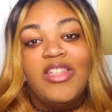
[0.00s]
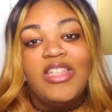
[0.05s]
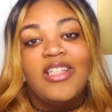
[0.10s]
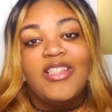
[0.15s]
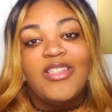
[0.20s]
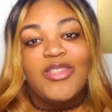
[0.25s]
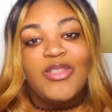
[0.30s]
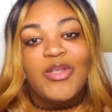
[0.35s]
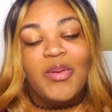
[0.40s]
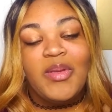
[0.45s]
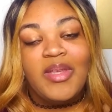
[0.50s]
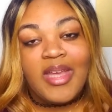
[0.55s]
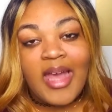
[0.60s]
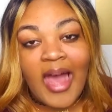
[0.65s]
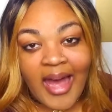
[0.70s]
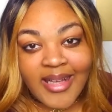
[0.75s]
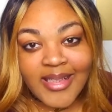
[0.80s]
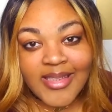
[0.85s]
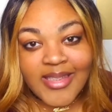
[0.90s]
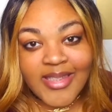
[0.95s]
done so
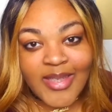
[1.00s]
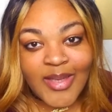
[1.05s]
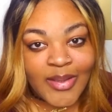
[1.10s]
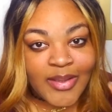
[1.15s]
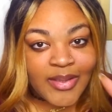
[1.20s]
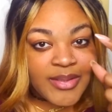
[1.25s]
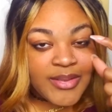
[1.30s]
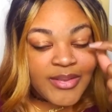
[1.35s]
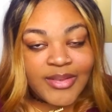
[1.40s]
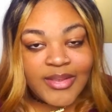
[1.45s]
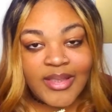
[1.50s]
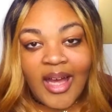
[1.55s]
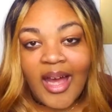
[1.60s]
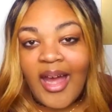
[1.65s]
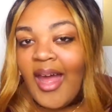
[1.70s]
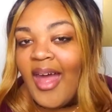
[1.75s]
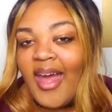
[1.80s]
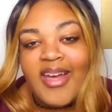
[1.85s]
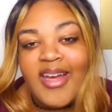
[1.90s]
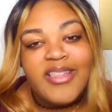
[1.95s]
yet, I
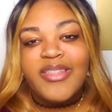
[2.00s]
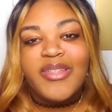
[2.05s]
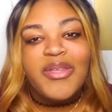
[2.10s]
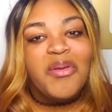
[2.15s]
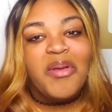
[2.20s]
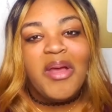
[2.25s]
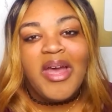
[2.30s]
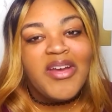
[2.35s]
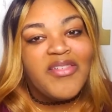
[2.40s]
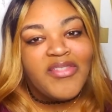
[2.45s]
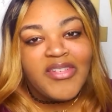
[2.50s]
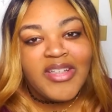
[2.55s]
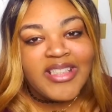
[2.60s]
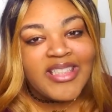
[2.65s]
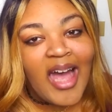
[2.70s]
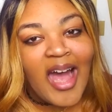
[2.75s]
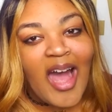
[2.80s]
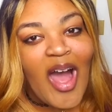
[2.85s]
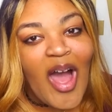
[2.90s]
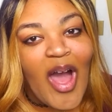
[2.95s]
ask you every
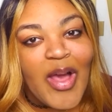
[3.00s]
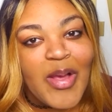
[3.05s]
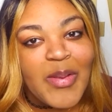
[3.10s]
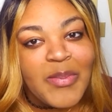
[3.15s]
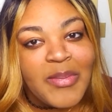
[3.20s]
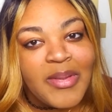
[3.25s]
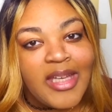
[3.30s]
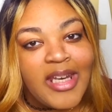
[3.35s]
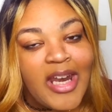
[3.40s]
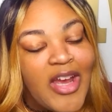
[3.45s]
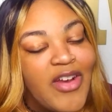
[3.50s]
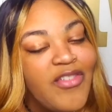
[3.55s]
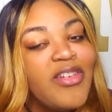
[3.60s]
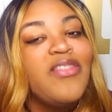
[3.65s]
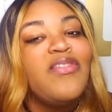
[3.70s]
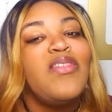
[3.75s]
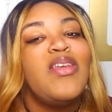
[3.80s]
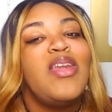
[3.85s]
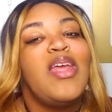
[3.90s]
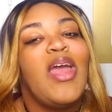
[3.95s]
time in every
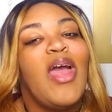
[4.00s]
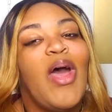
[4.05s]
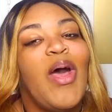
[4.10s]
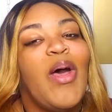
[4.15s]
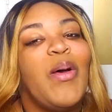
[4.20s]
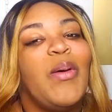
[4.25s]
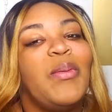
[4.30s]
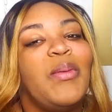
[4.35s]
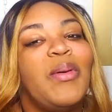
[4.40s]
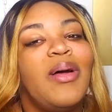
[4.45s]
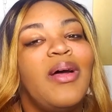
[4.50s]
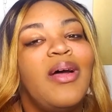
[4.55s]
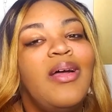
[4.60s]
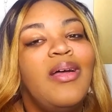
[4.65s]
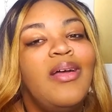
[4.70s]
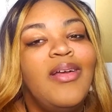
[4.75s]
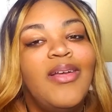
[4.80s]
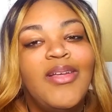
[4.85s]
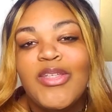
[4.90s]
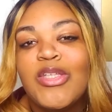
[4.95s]
video.
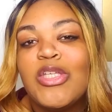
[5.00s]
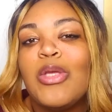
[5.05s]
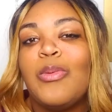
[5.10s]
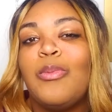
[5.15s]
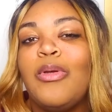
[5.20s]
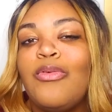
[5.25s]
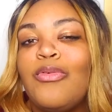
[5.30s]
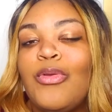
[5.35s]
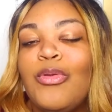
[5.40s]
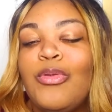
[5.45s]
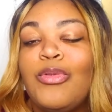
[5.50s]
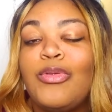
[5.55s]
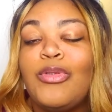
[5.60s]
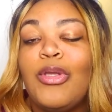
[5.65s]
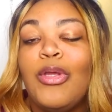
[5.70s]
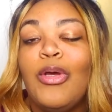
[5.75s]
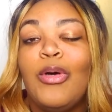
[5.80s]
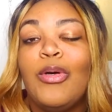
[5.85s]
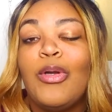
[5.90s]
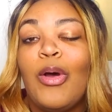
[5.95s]
Some of you
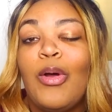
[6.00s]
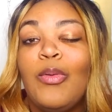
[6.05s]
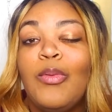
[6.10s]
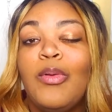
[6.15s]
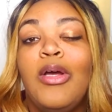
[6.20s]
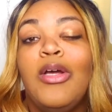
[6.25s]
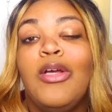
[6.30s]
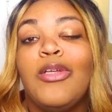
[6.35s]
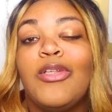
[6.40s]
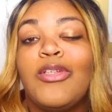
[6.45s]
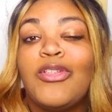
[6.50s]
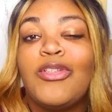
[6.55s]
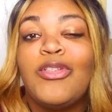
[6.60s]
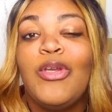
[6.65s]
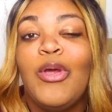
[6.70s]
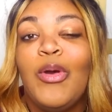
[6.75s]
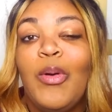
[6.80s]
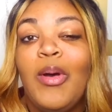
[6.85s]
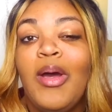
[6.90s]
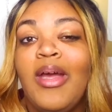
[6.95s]
still don't
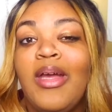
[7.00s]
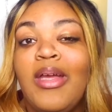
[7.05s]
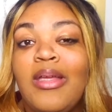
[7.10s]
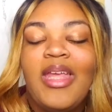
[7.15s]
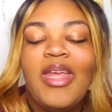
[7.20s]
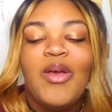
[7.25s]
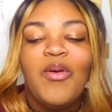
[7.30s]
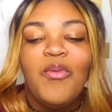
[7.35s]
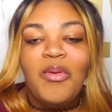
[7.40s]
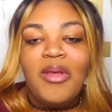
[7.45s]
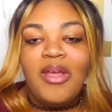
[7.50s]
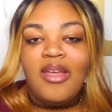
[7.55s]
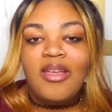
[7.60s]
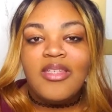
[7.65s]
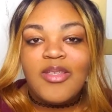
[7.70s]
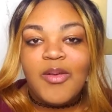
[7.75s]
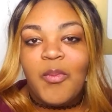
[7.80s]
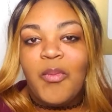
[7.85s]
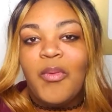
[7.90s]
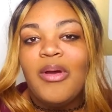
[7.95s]
do it. Can we
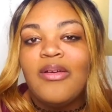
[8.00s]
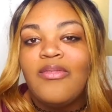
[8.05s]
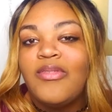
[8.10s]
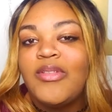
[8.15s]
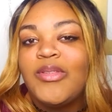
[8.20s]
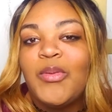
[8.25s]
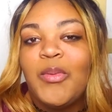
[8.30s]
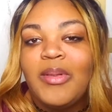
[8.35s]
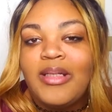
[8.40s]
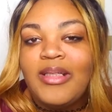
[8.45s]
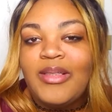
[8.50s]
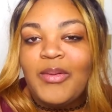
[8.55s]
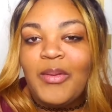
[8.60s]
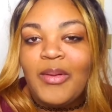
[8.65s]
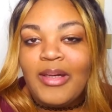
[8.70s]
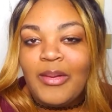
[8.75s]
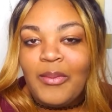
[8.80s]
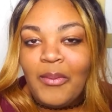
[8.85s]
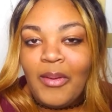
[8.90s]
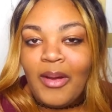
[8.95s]
support for
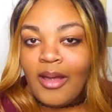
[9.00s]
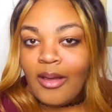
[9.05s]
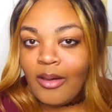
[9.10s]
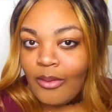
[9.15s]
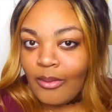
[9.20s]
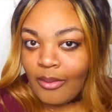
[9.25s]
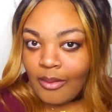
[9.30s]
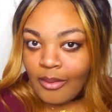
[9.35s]
2021?